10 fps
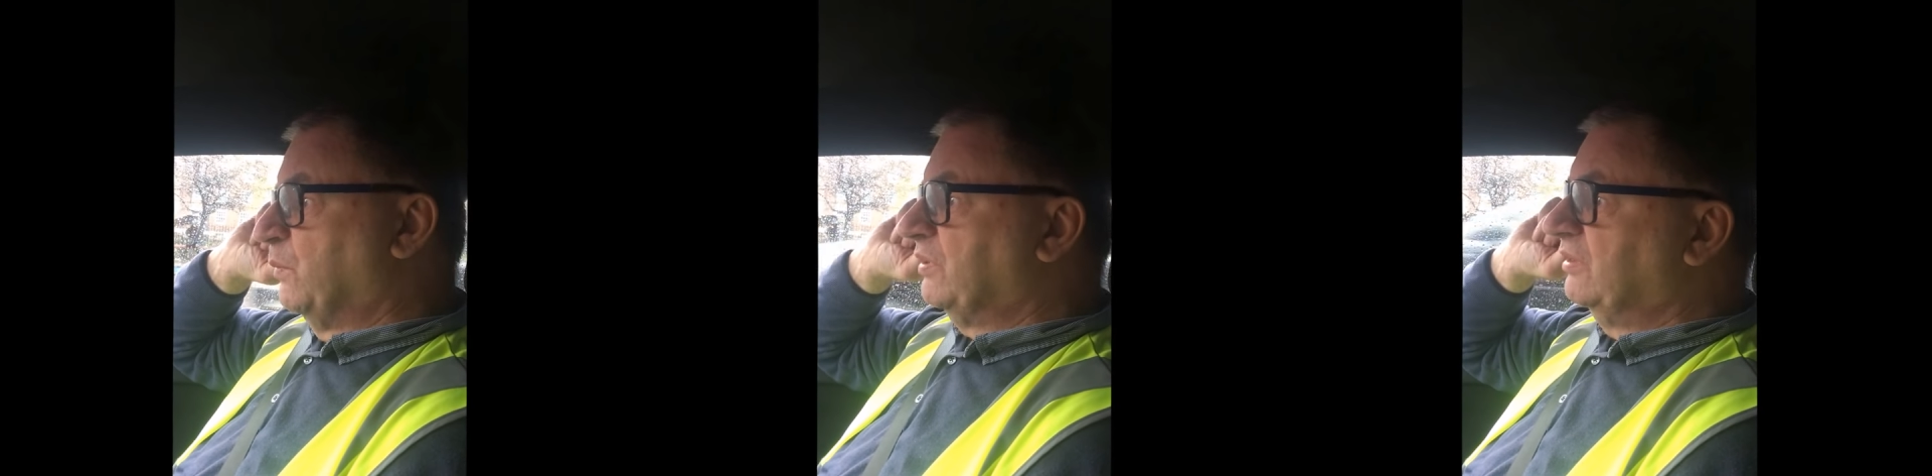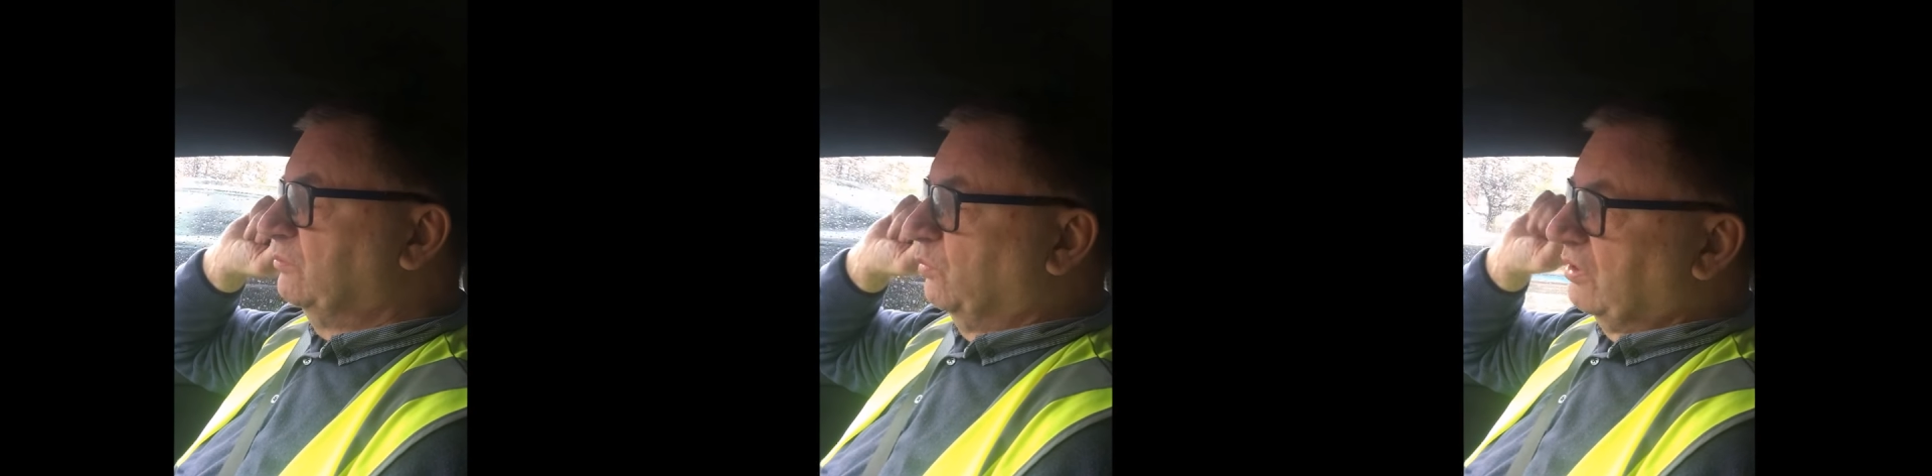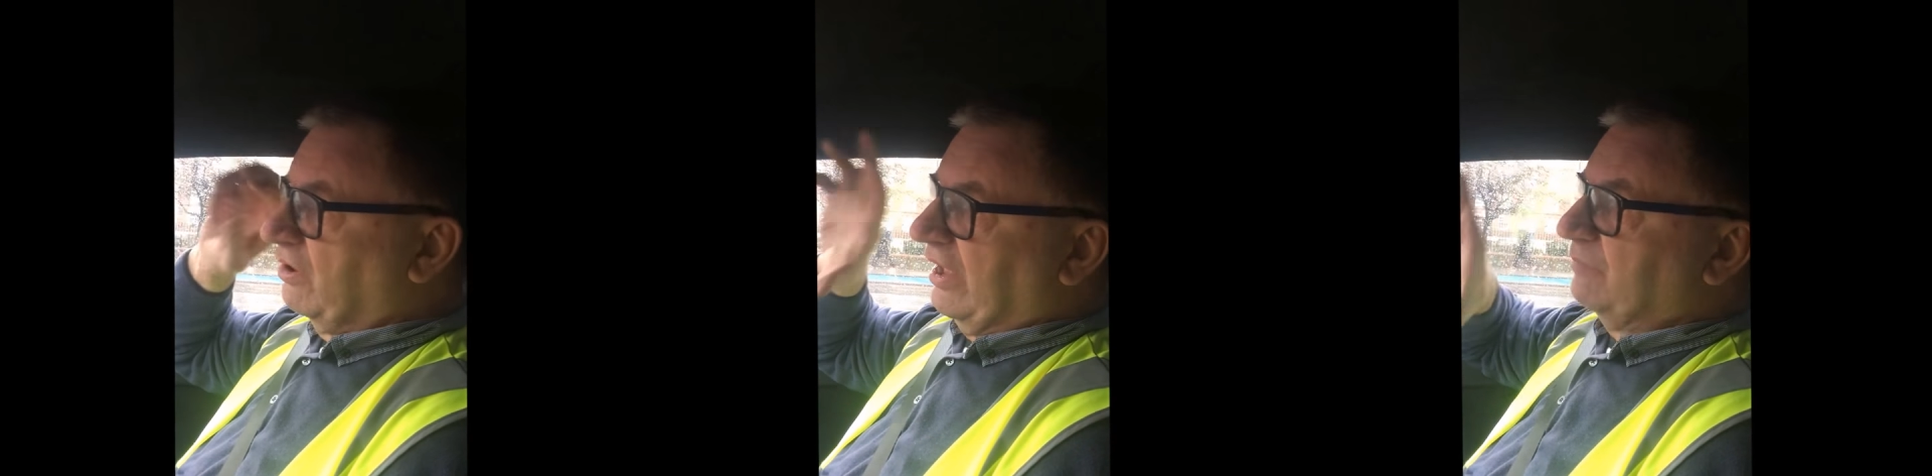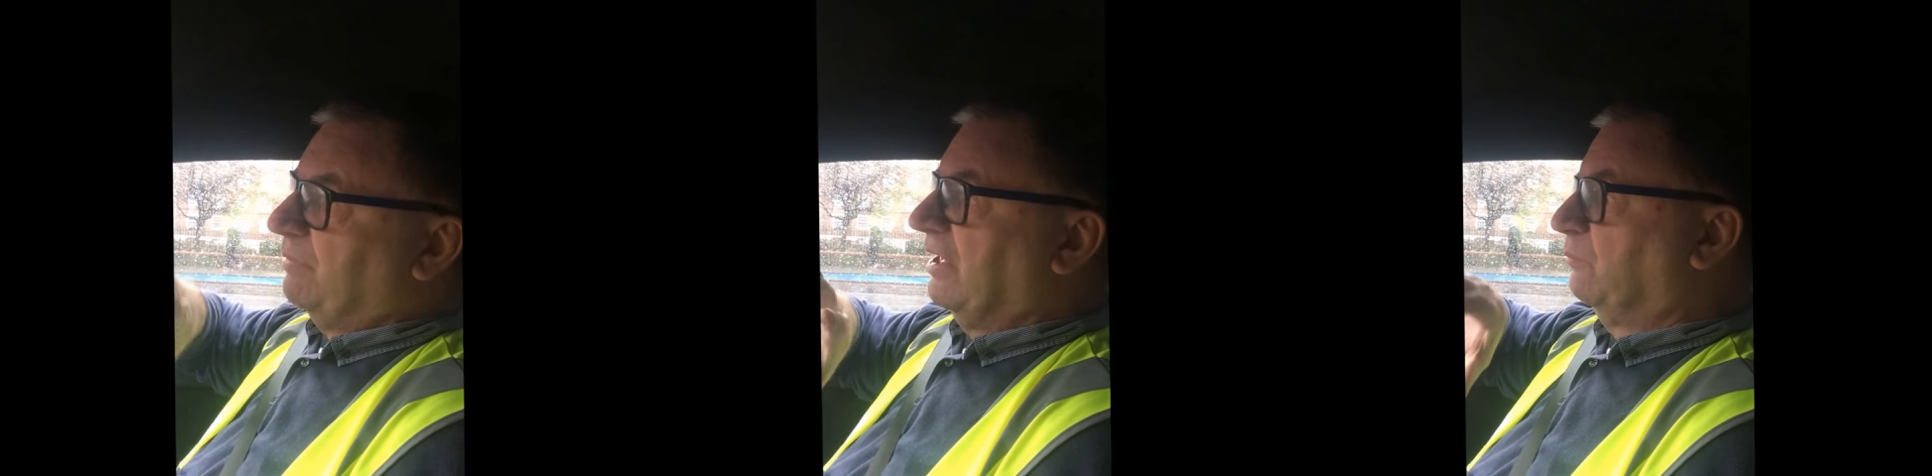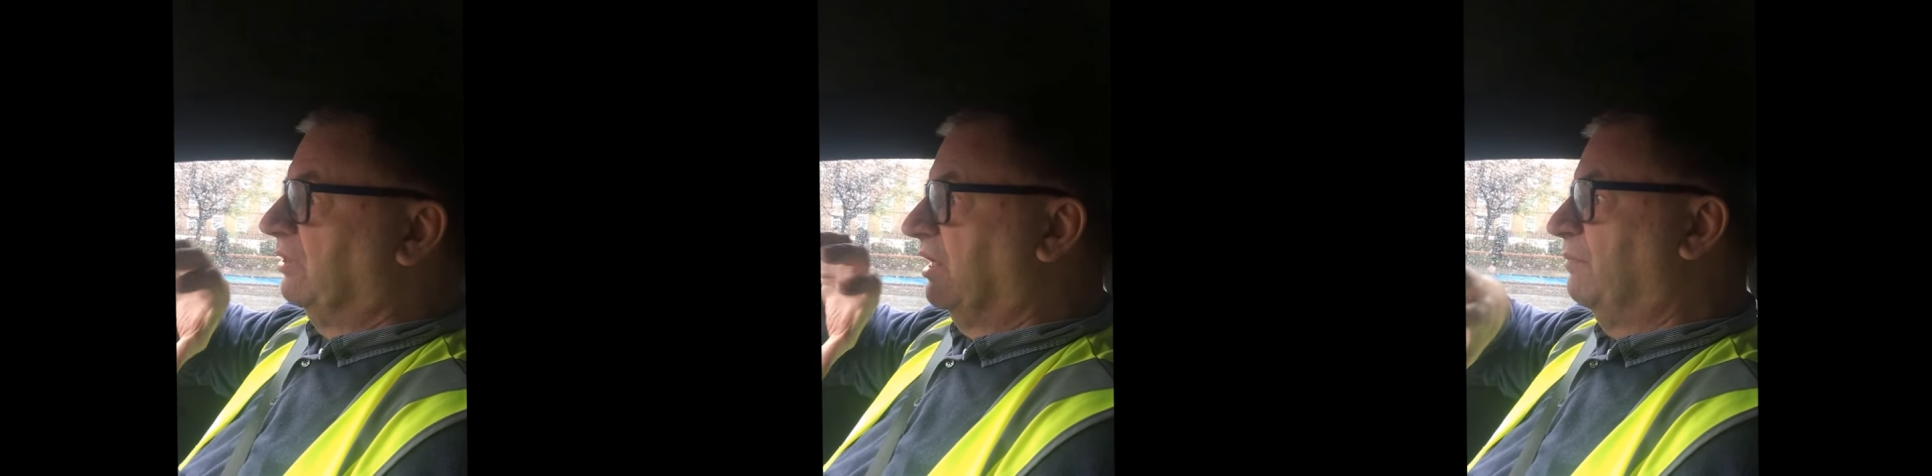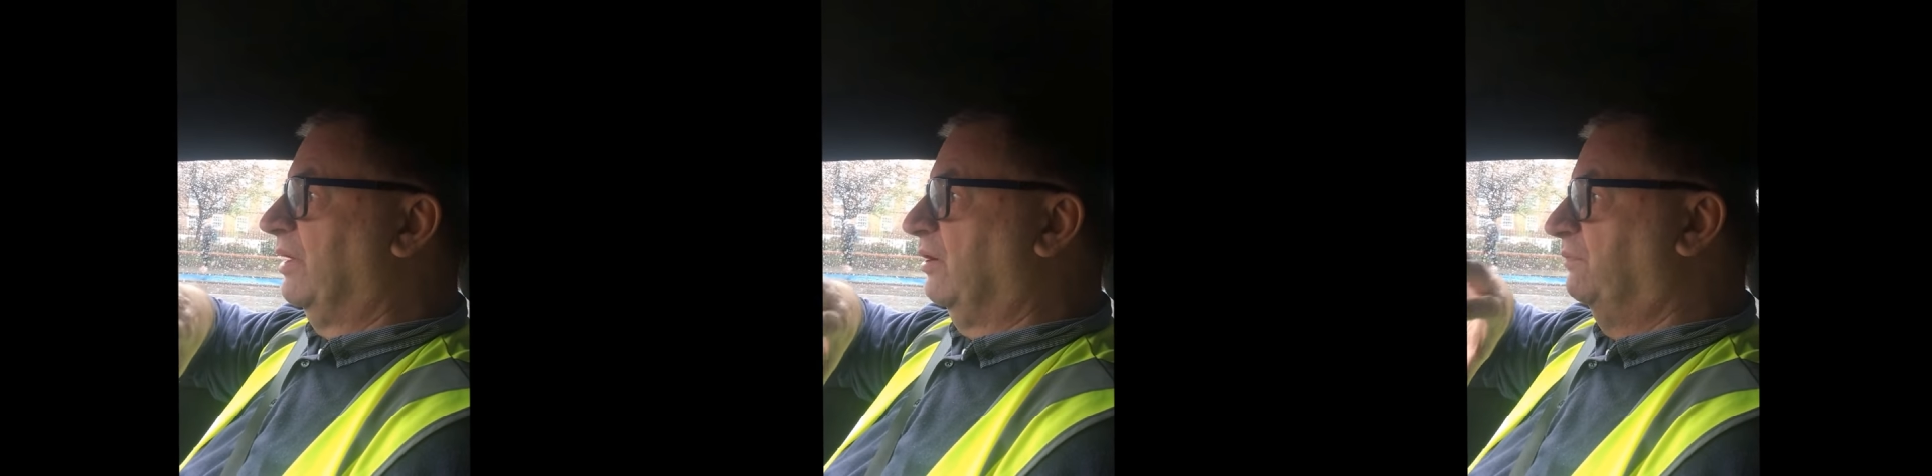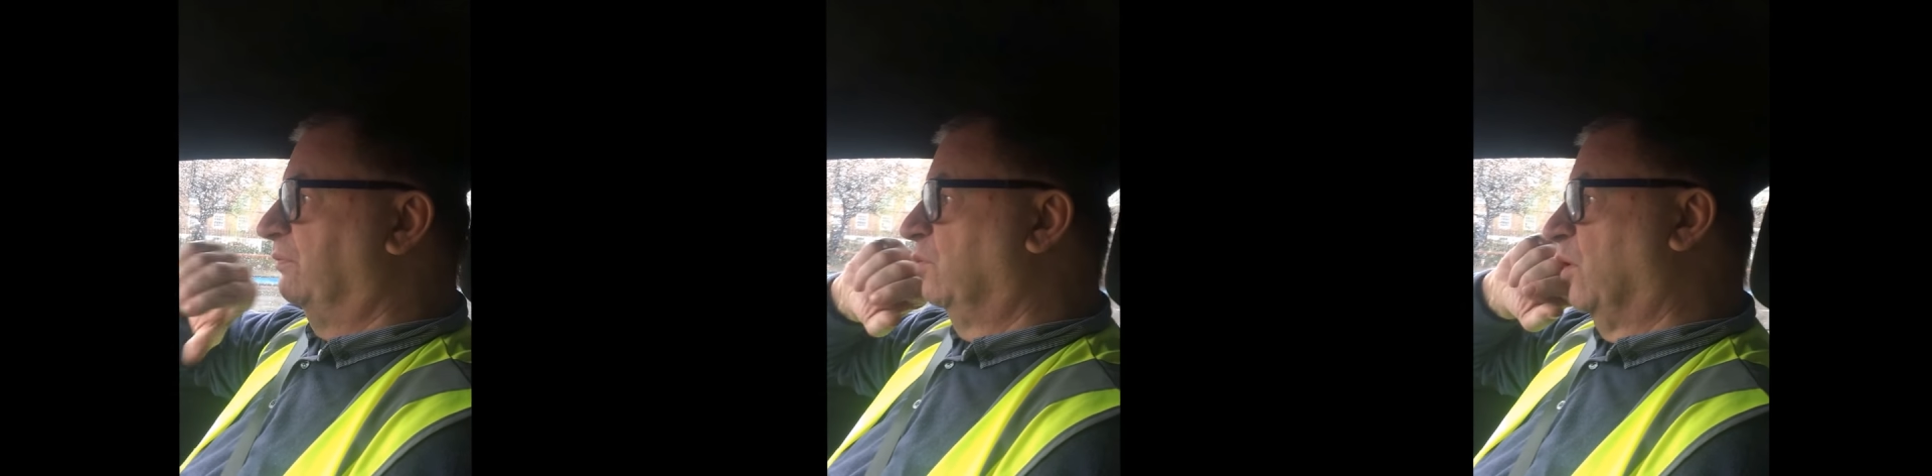when I come back
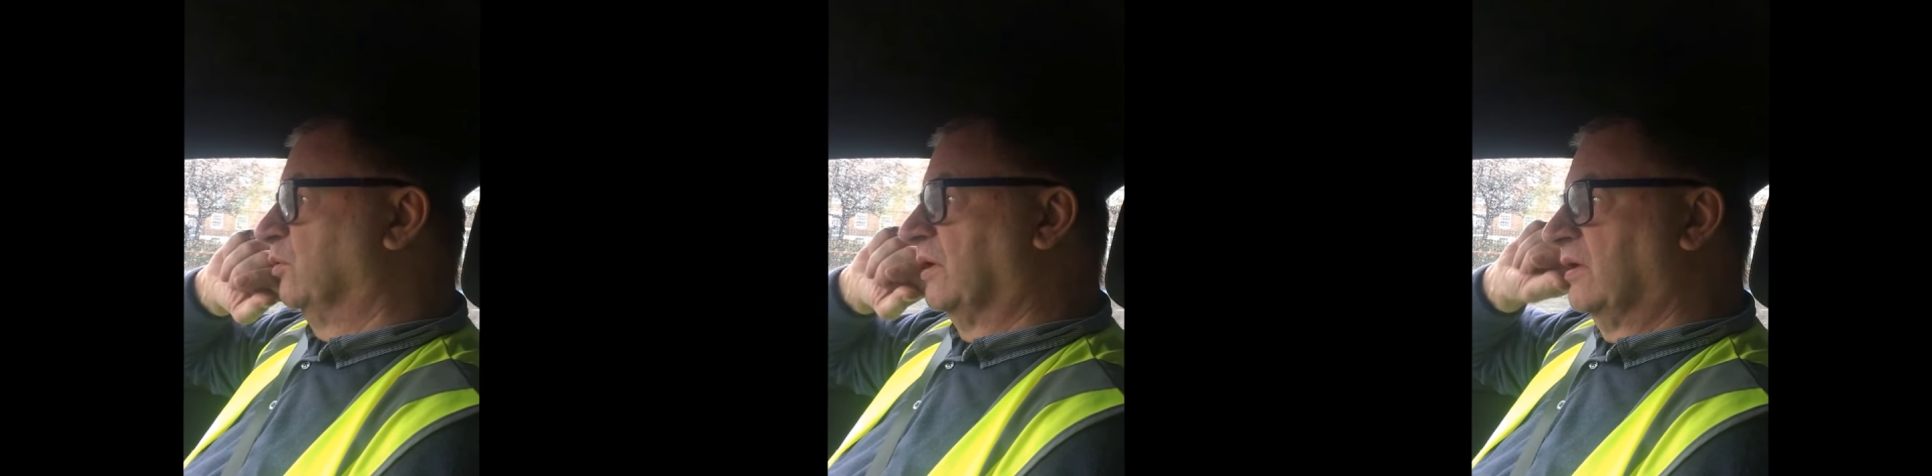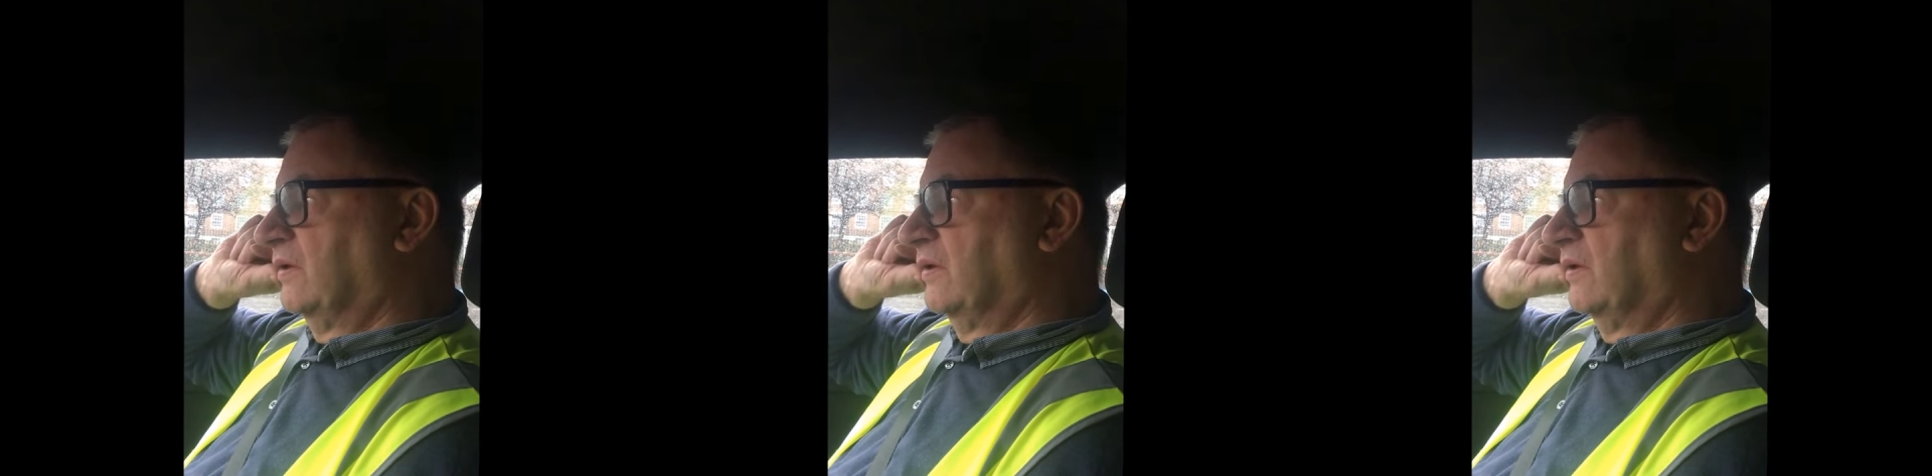off the ward,